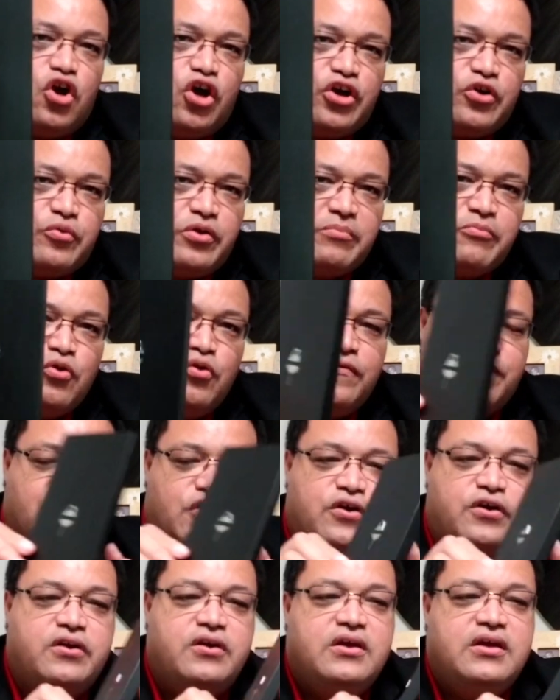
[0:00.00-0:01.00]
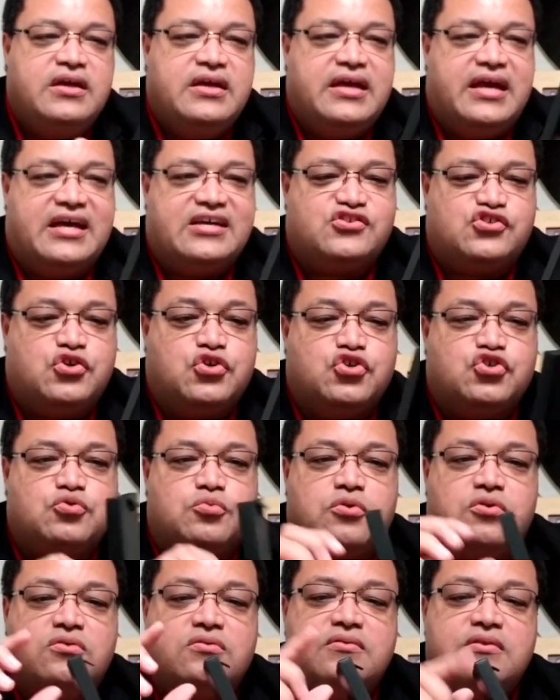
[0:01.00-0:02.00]
remover, as
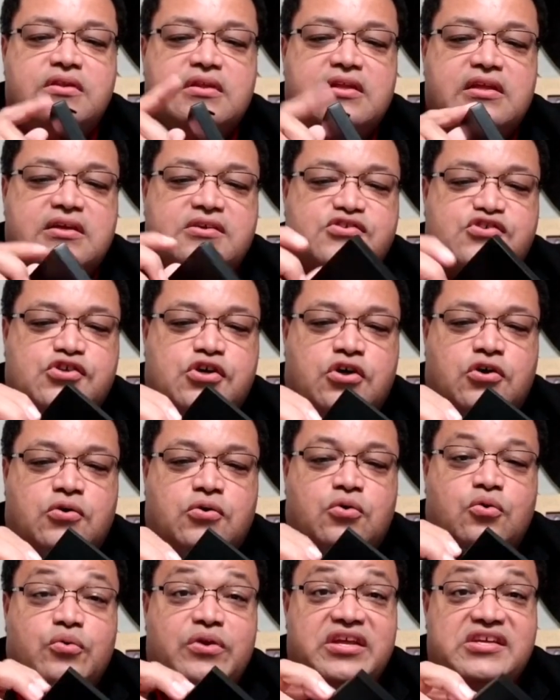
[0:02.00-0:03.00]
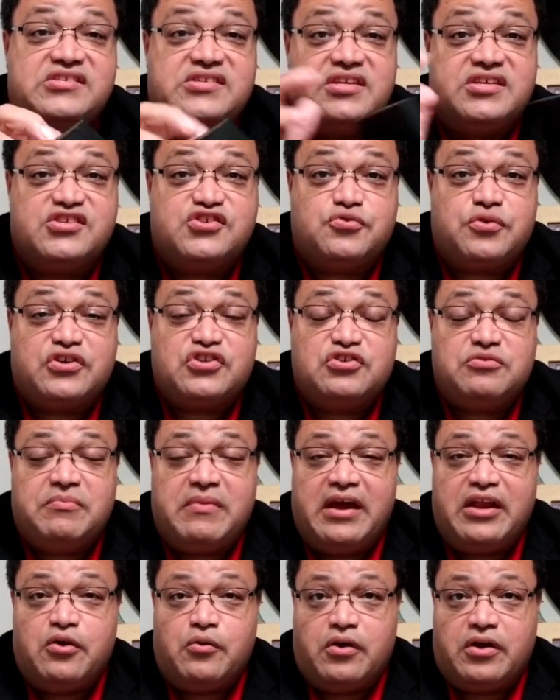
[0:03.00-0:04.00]
usual. So who needs an instruction
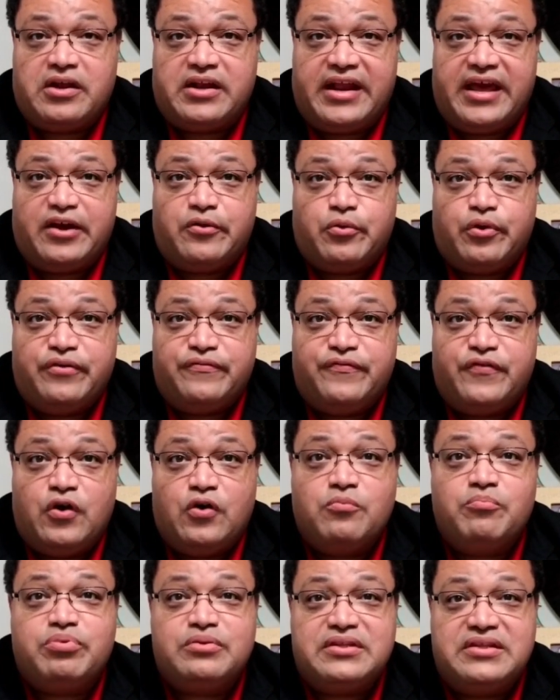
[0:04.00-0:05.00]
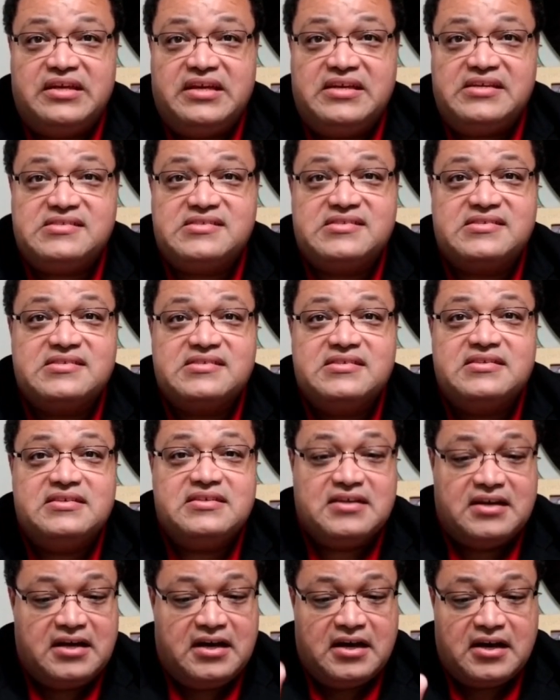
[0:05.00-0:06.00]
manual on an Android phone? Please
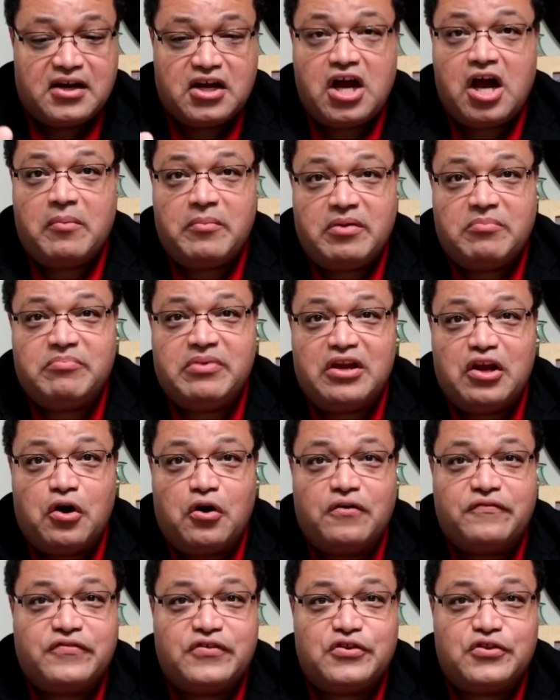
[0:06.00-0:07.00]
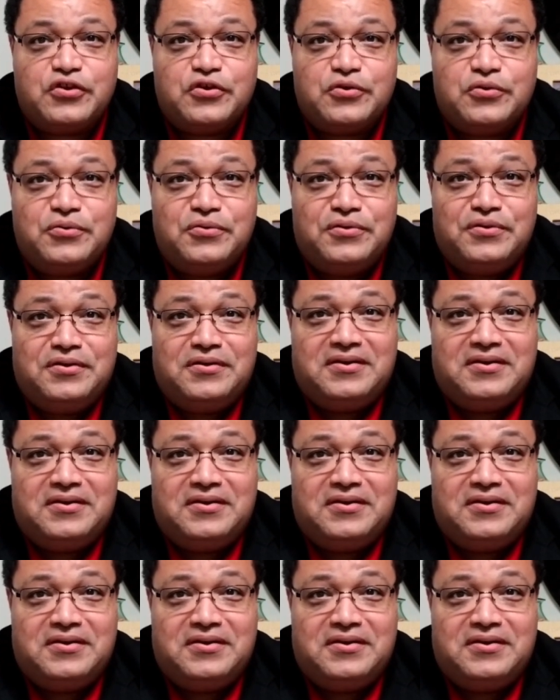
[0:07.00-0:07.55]
comment below if you do.